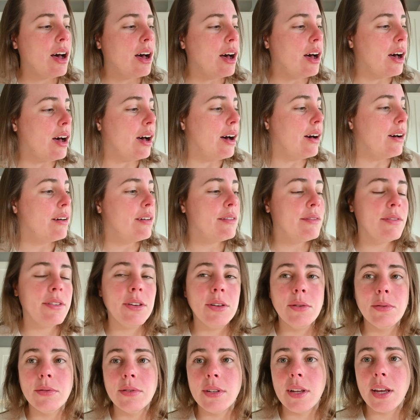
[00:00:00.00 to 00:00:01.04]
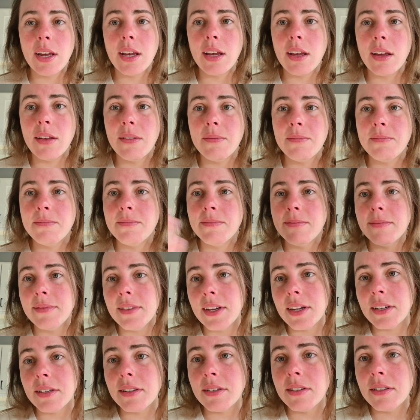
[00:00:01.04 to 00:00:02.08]
of using
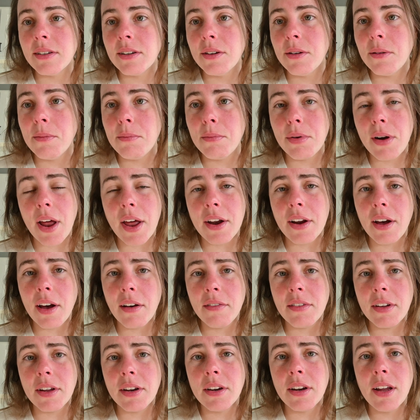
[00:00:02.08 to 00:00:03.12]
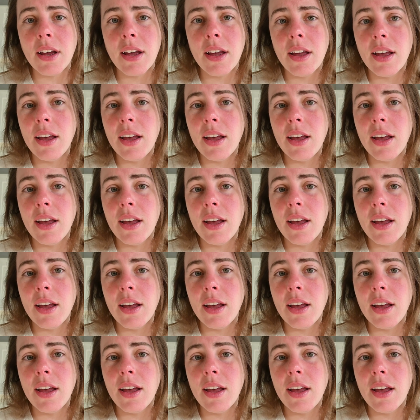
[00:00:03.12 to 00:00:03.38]
this bread oven.